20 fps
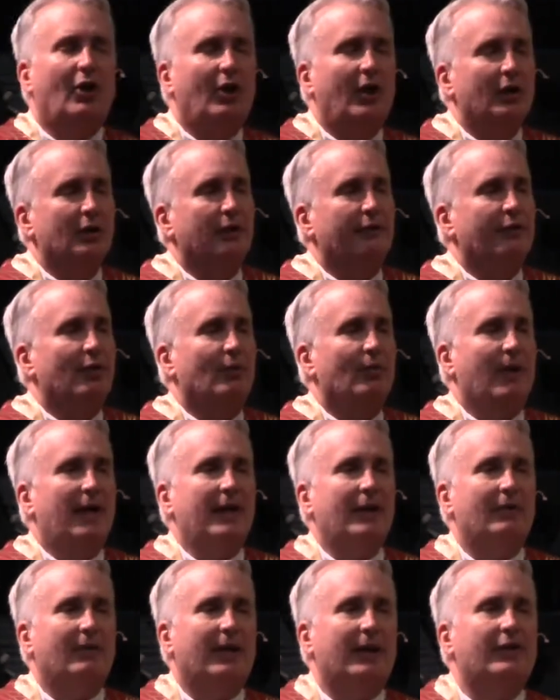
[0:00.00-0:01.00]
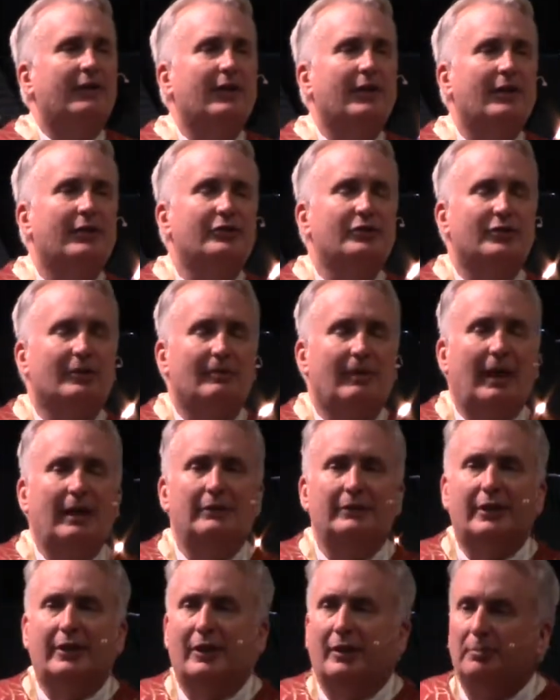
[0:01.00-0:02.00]
all of the rhetoric that has
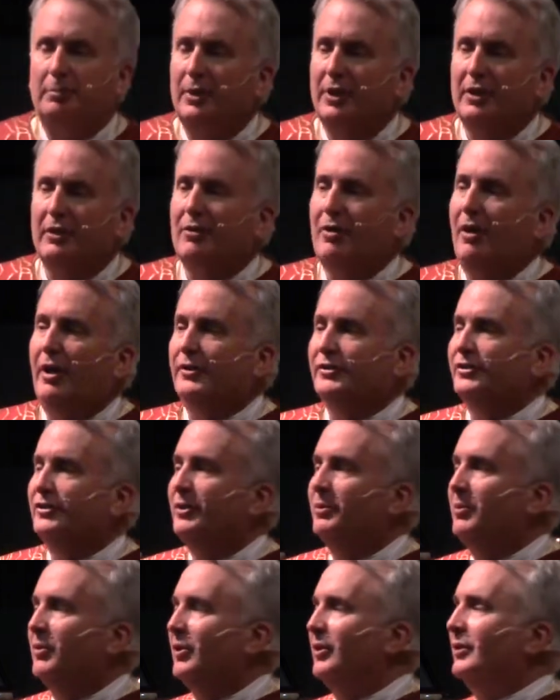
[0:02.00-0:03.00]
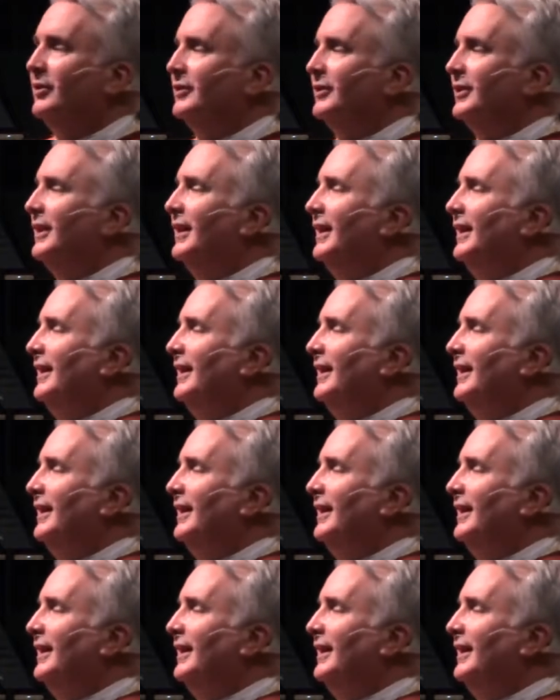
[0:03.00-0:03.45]
surrounded it, but across the world.